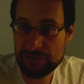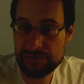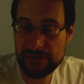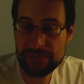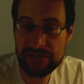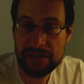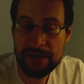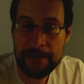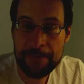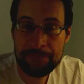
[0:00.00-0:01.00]
something.
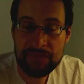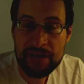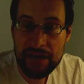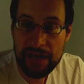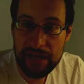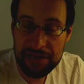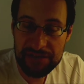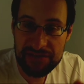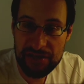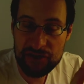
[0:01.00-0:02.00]

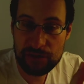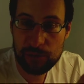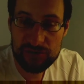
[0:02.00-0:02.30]
And then she was